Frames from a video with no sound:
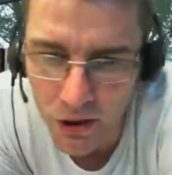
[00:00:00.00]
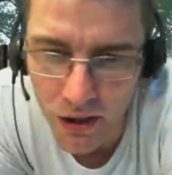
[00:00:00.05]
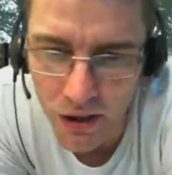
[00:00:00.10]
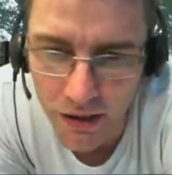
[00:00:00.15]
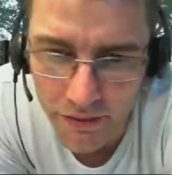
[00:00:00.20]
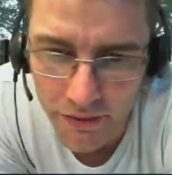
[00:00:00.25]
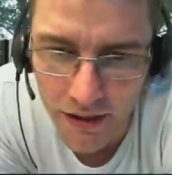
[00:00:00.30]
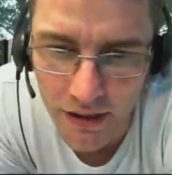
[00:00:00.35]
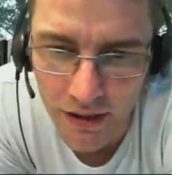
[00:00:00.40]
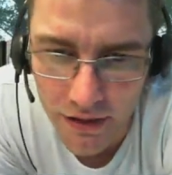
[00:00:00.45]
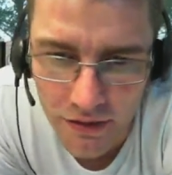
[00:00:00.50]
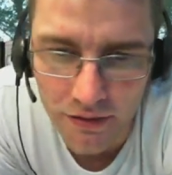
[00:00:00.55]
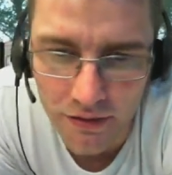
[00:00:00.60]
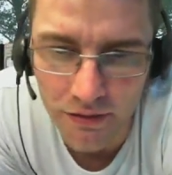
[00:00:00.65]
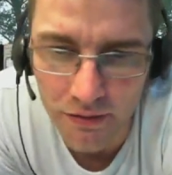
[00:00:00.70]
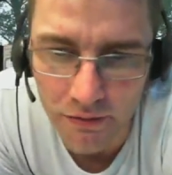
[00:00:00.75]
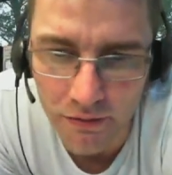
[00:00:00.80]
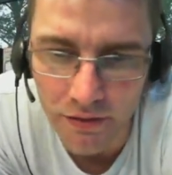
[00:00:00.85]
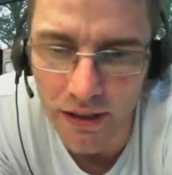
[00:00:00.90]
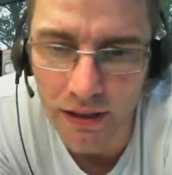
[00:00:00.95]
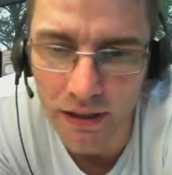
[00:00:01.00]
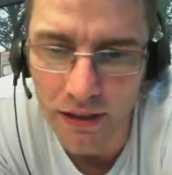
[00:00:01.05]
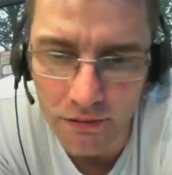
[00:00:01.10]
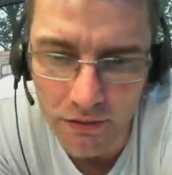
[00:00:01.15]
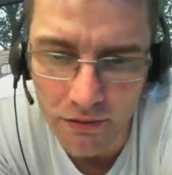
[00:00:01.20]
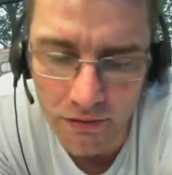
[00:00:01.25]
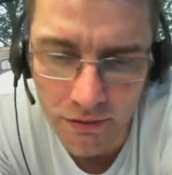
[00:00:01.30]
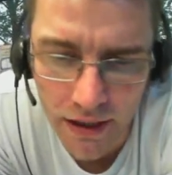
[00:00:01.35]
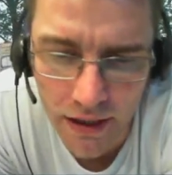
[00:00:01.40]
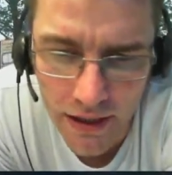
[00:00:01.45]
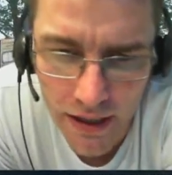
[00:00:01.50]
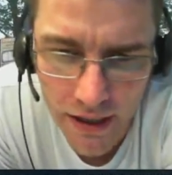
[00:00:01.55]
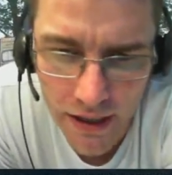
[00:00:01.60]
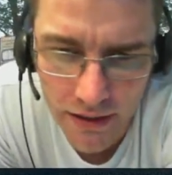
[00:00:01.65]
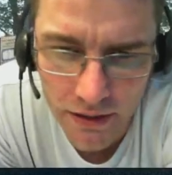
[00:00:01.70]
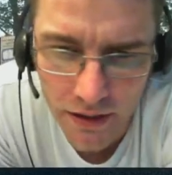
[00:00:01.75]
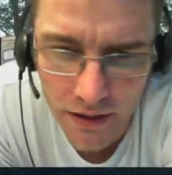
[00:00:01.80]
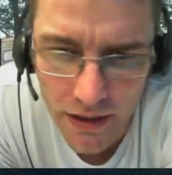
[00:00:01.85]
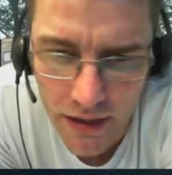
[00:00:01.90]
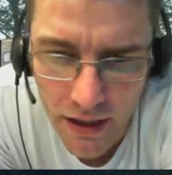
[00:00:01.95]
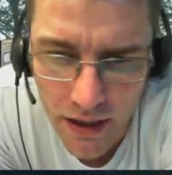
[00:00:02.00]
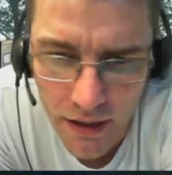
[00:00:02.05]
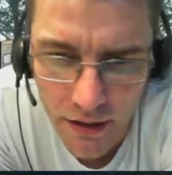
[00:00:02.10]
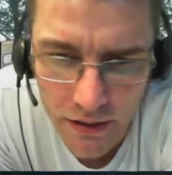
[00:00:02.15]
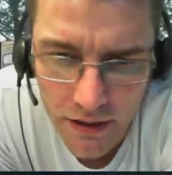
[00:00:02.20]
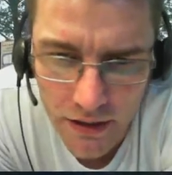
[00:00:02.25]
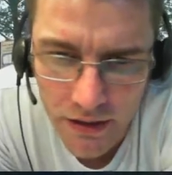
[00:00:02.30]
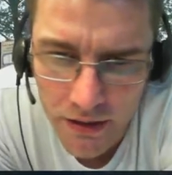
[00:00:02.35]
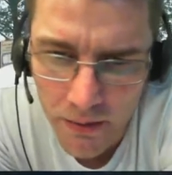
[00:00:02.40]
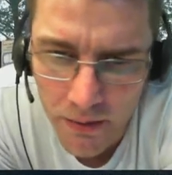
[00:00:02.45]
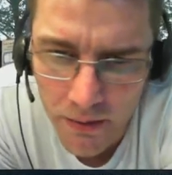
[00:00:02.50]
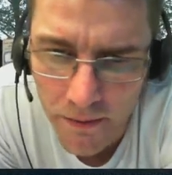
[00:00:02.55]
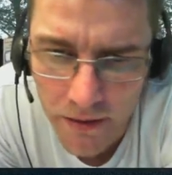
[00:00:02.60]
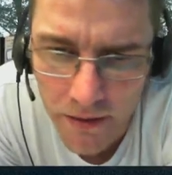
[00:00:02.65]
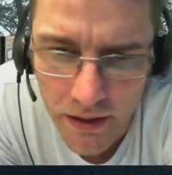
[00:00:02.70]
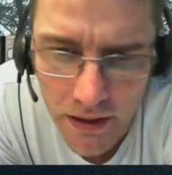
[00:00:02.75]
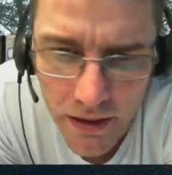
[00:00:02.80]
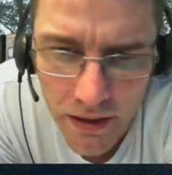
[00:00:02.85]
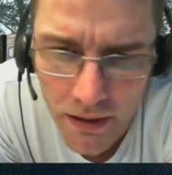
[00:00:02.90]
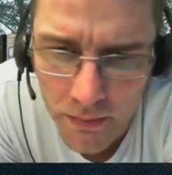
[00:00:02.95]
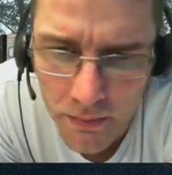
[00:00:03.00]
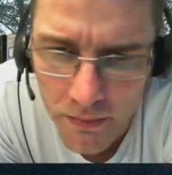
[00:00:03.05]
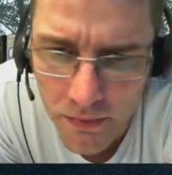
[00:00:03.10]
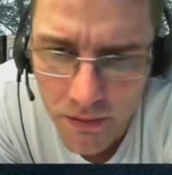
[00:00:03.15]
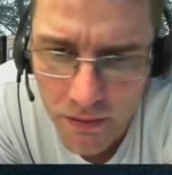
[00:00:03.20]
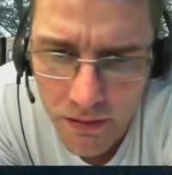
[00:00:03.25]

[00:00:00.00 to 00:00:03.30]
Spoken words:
I think really exciting character to have in the game.